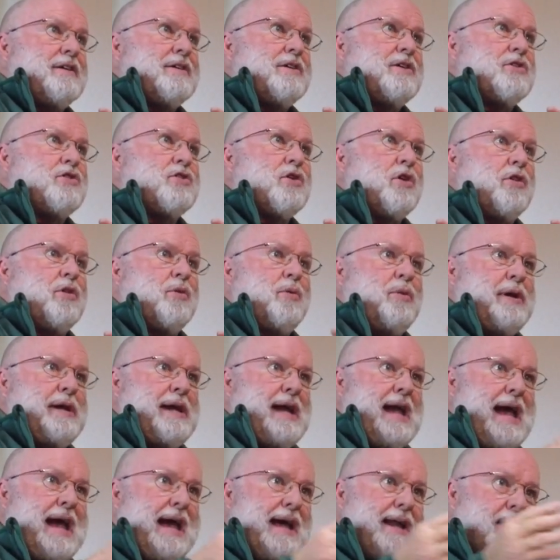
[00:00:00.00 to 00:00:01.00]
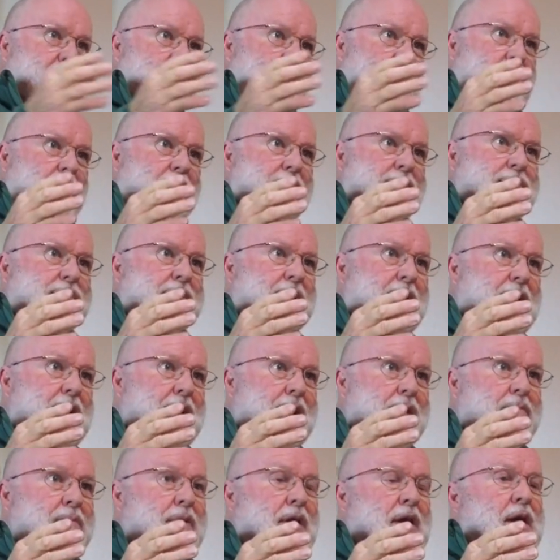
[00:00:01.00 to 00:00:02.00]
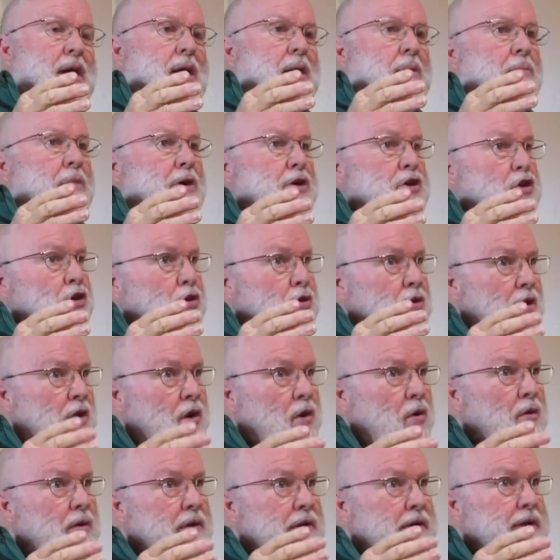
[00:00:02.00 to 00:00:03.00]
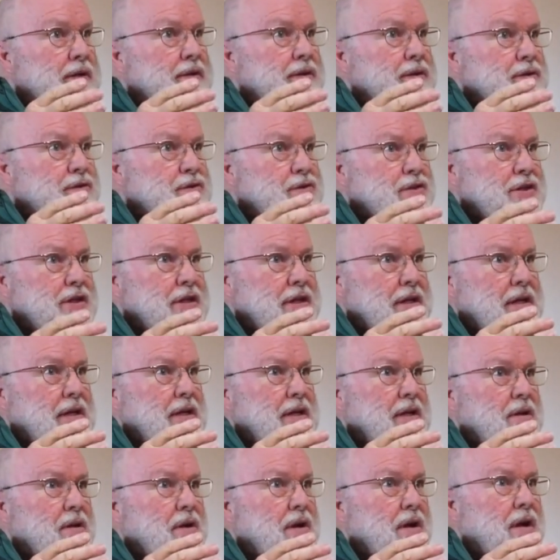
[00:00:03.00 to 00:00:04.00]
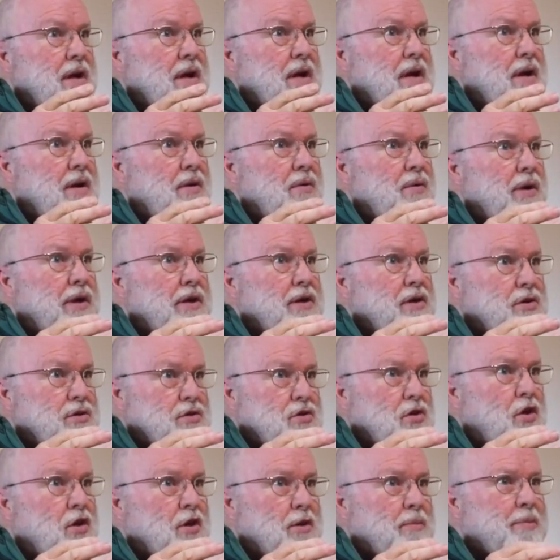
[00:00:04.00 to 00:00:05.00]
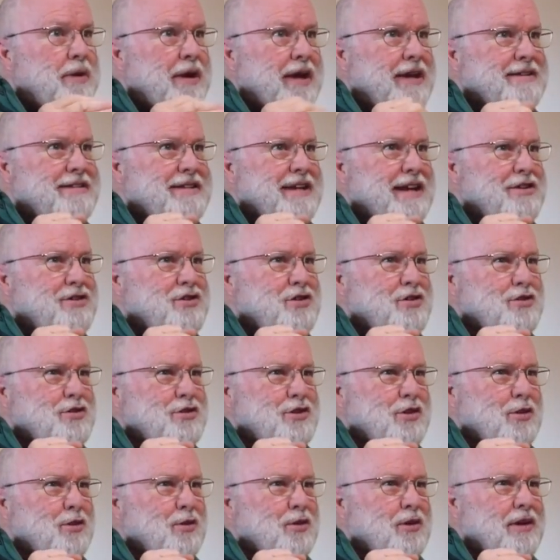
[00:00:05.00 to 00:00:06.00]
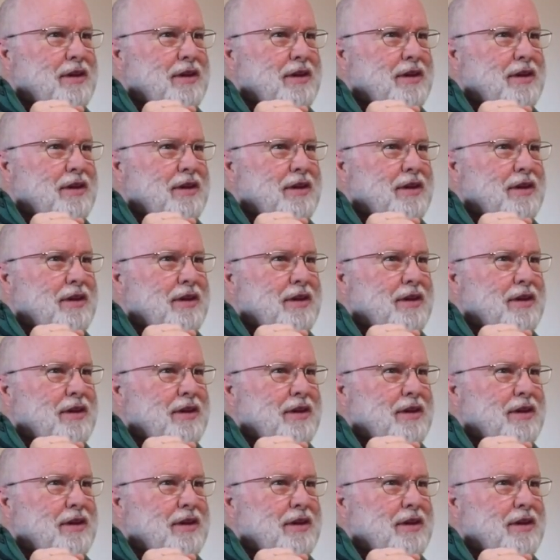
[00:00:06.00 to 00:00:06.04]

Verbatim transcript: to show that we had it all the time, but you can only see what you're told to pay attention to.